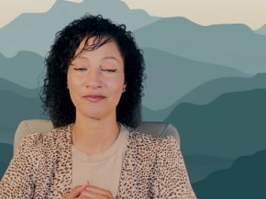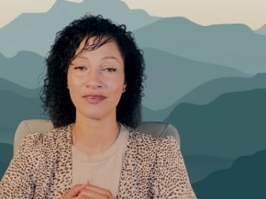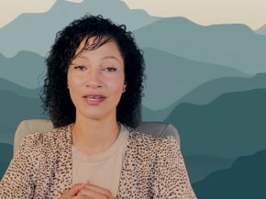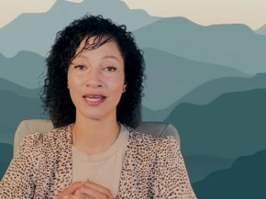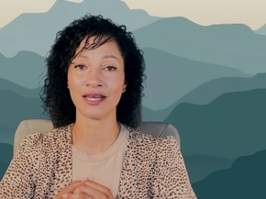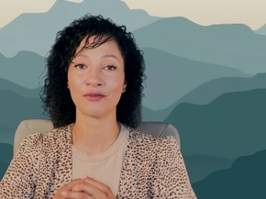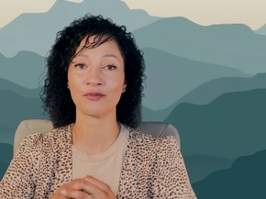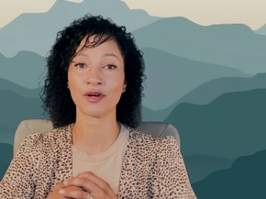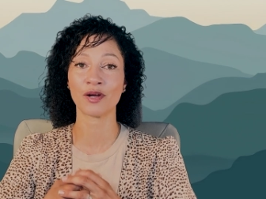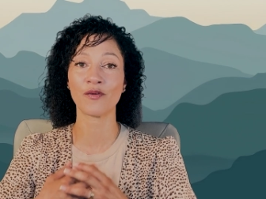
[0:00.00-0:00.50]

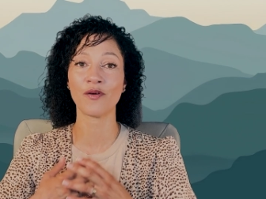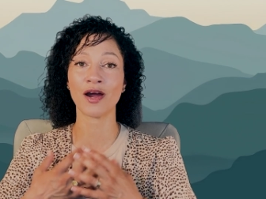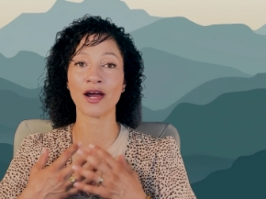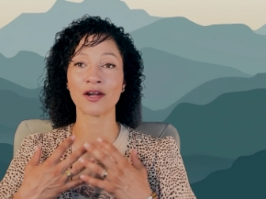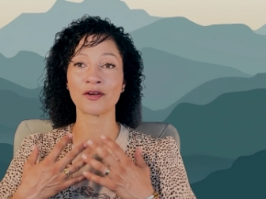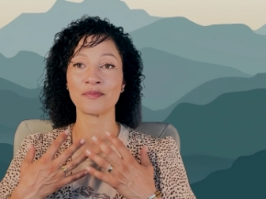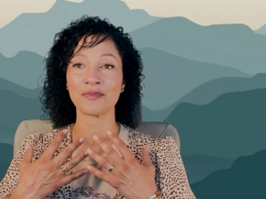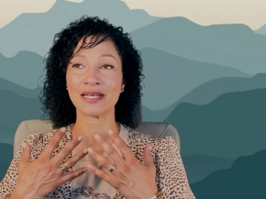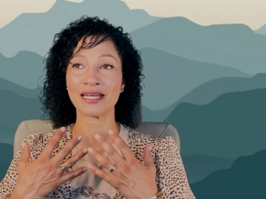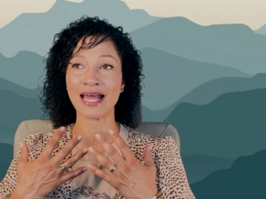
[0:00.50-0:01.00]
It
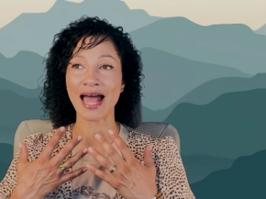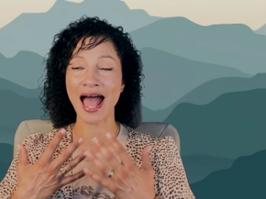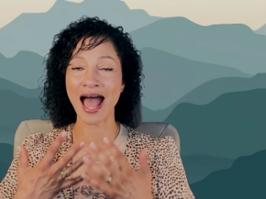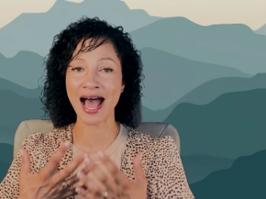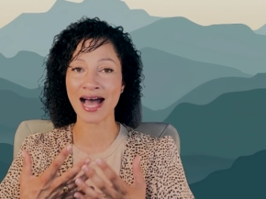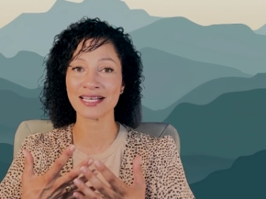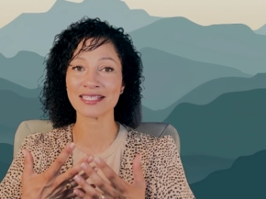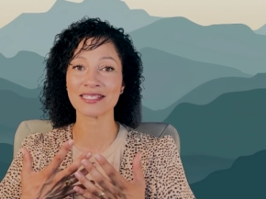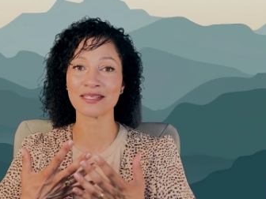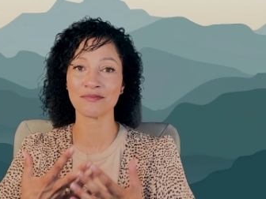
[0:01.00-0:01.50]
required me to
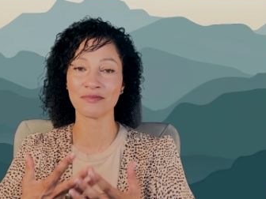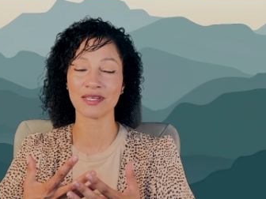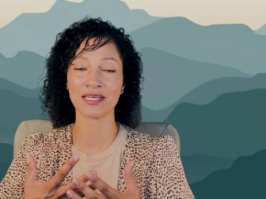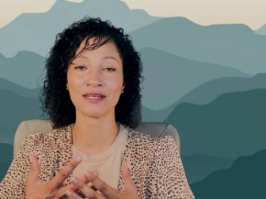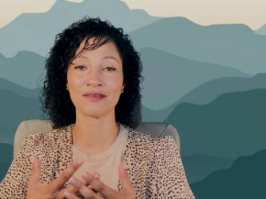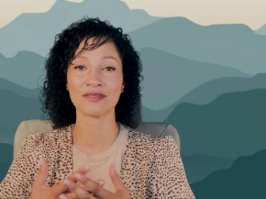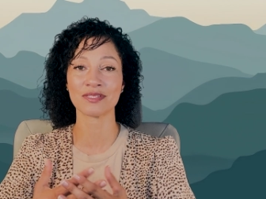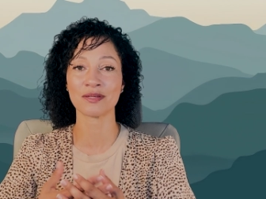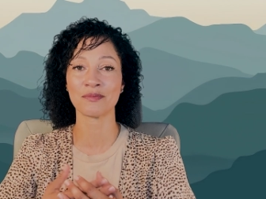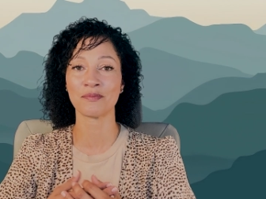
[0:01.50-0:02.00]
ask something
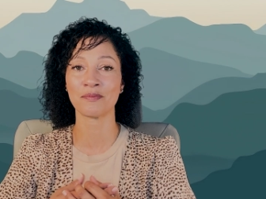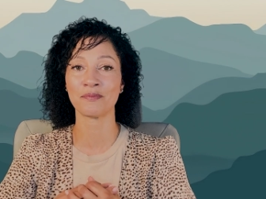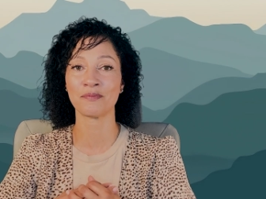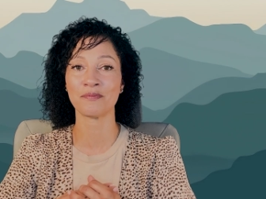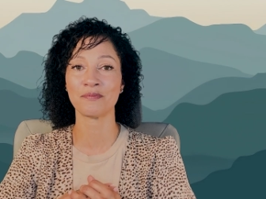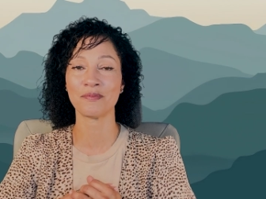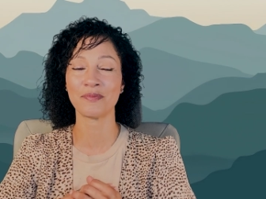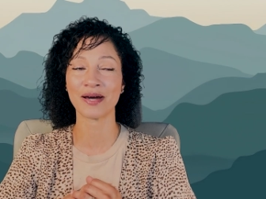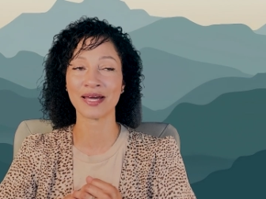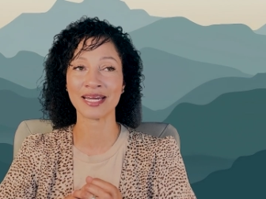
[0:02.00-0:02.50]
of
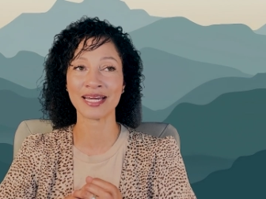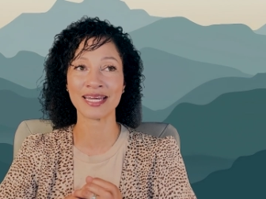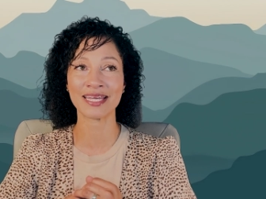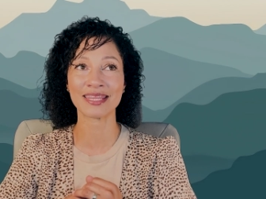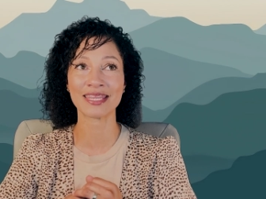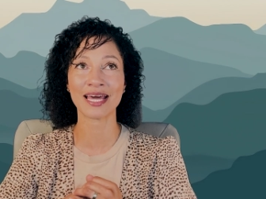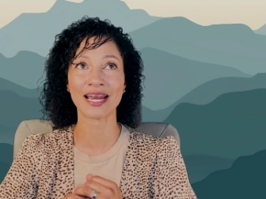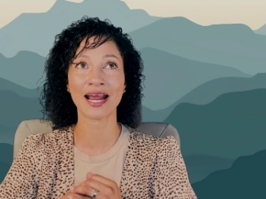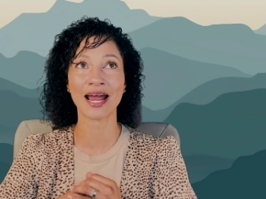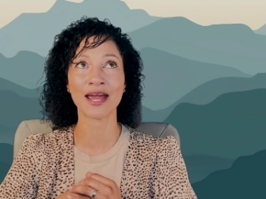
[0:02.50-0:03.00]
somebody
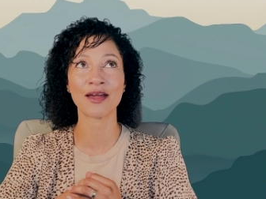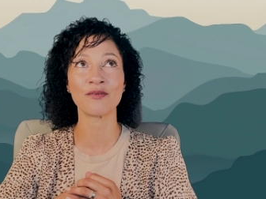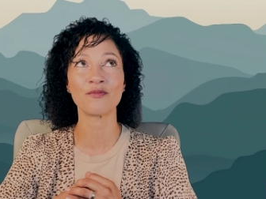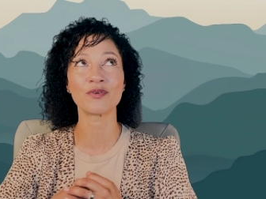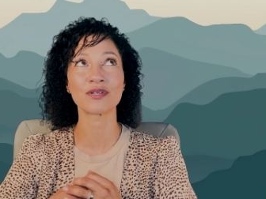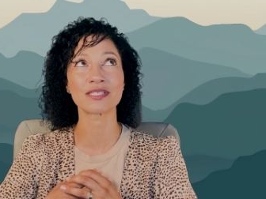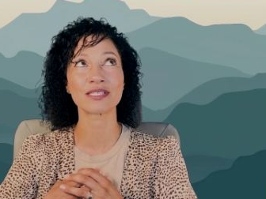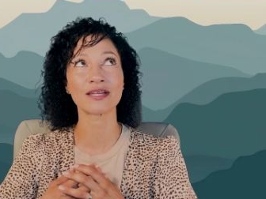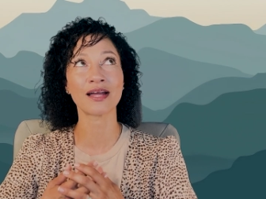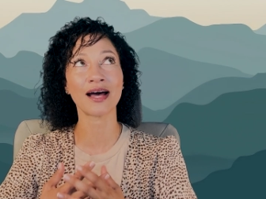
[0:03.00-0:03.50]
that I
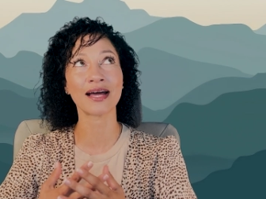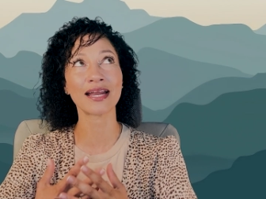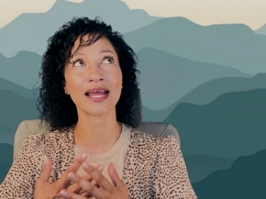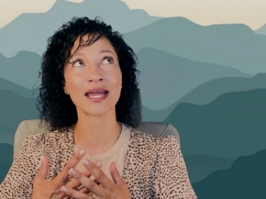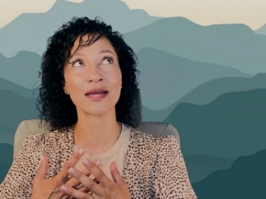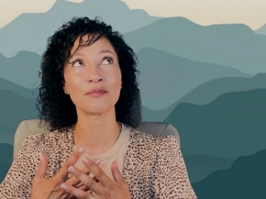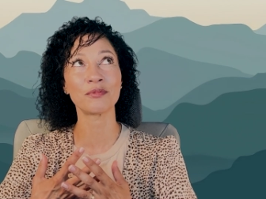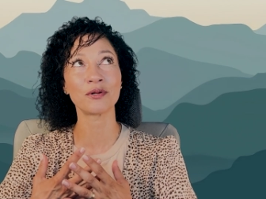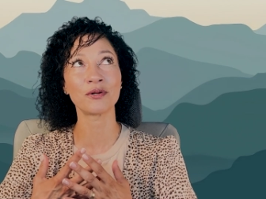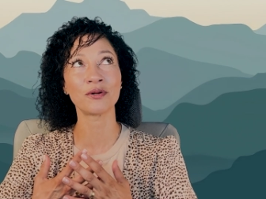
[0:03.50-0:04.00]
was not
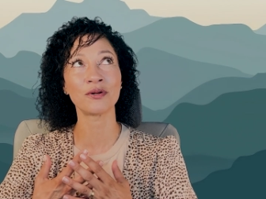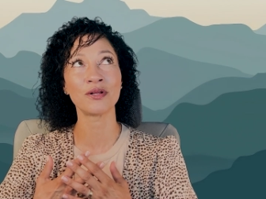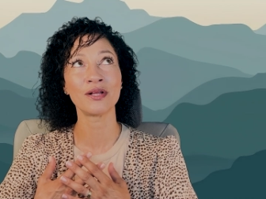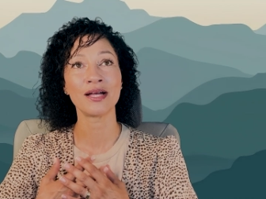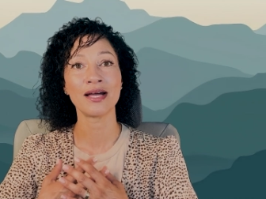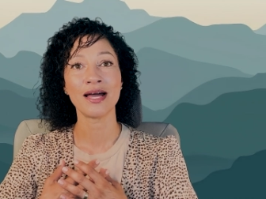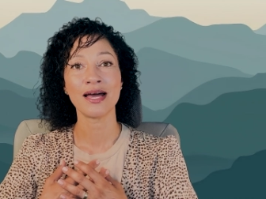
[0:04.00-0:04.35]
able,